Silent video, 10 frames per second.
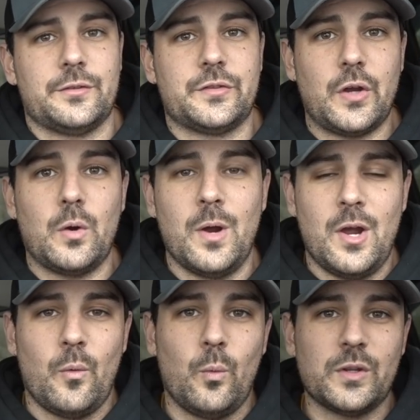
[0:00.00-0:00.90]
So
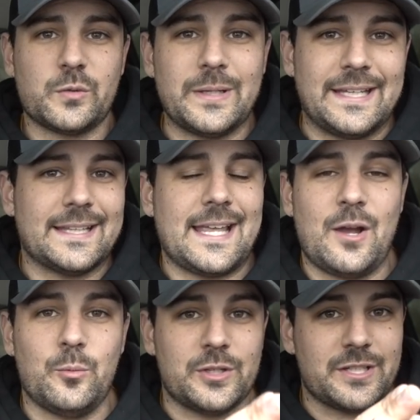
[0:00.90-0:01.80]
once we get
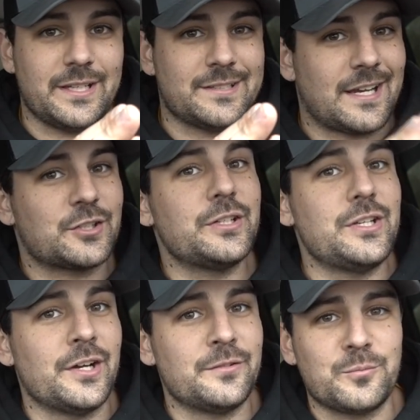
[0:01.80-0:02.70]
that, which it's actually
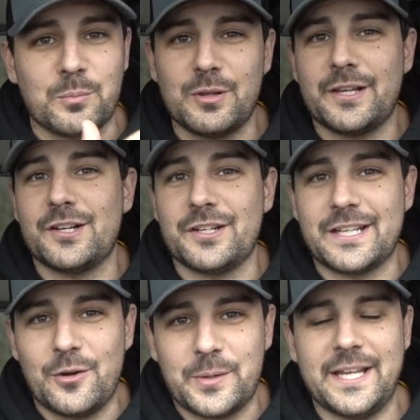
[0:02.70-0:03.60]
done, we're planning on
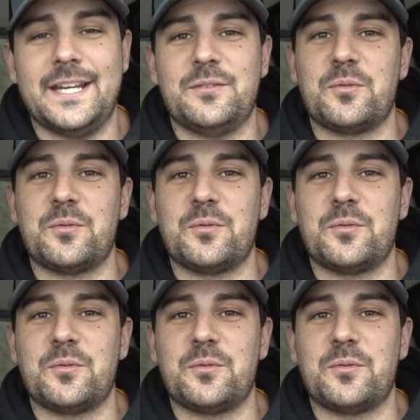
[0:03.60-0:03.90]
to go get it.